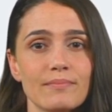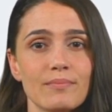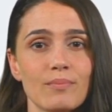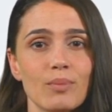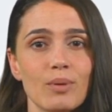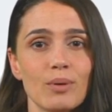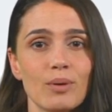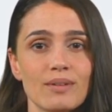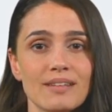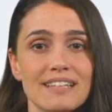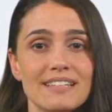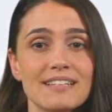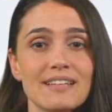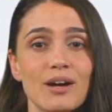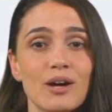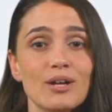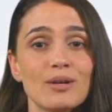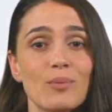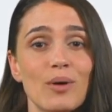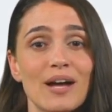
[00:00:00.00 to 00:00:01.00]
We will
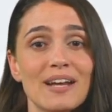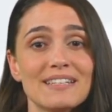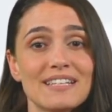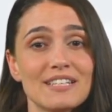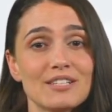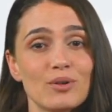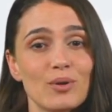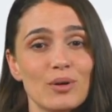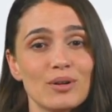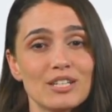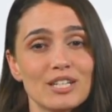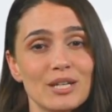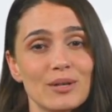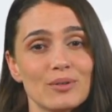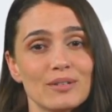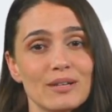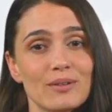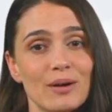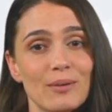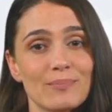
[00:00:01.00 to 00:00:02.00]
discuss why it is crucial
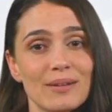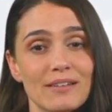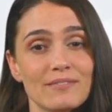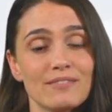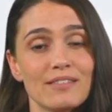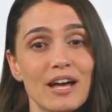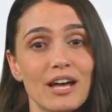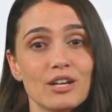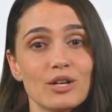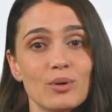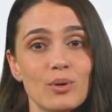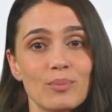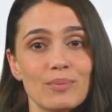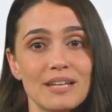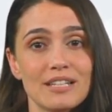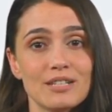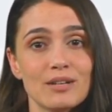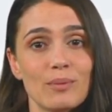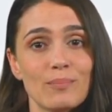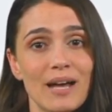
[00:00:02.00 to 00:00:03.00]
to remove bird
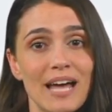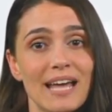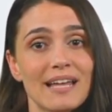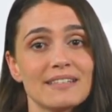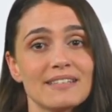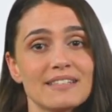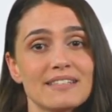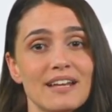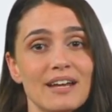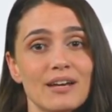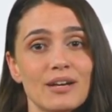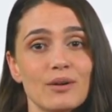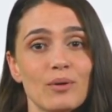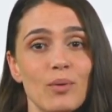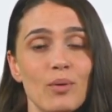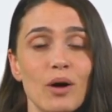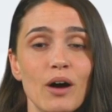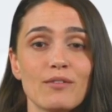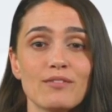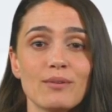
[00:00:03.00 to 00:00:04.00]
droppings from a headstone
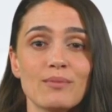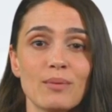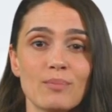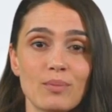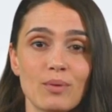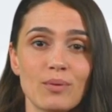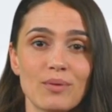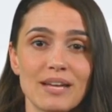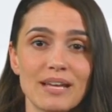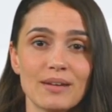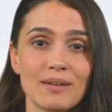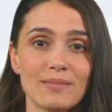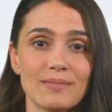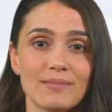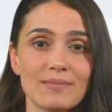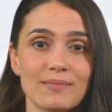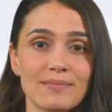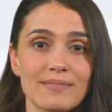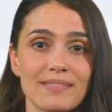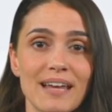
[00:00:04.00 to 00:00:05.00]
or other memorial,
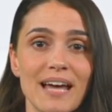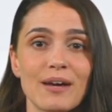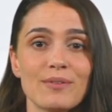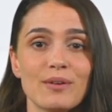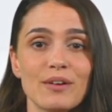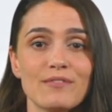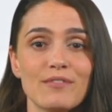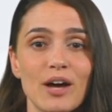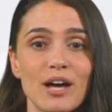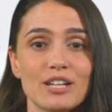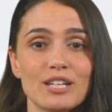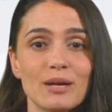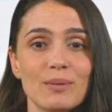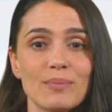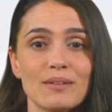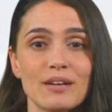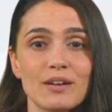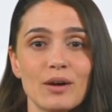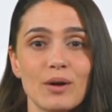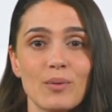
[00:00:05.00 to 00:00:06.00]
and provide you with
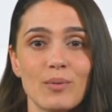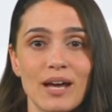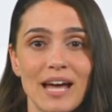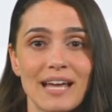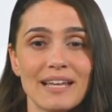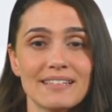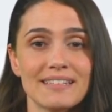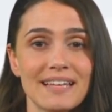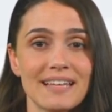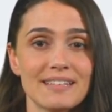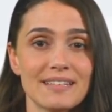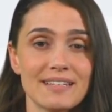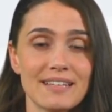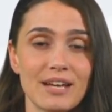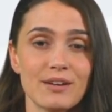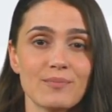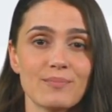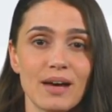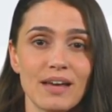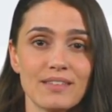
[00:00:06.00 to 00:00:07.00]
the correct and
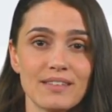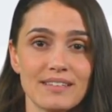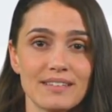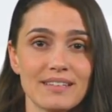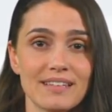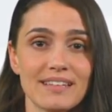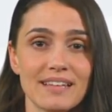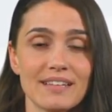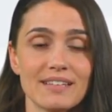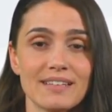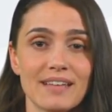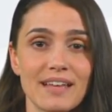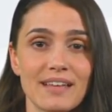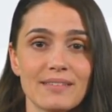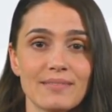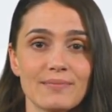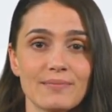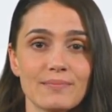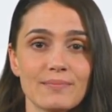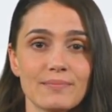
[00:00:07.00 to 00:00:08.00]
safe methods to do so.
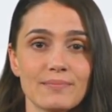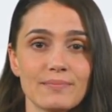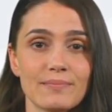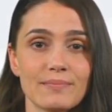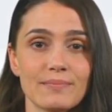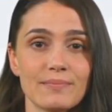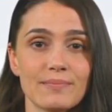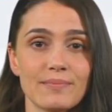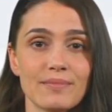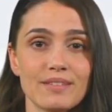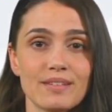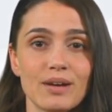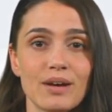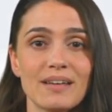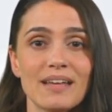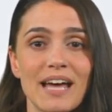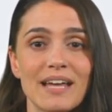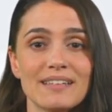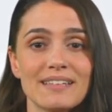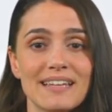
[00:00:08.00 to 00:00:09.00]
So
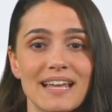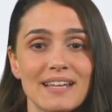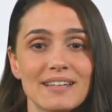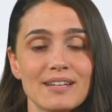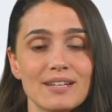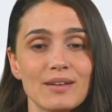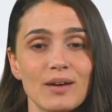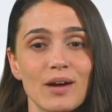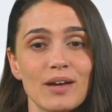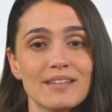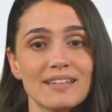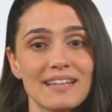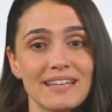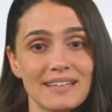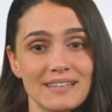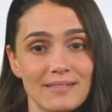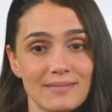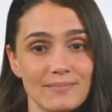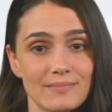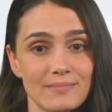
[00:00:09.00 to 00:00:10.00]
let's get started.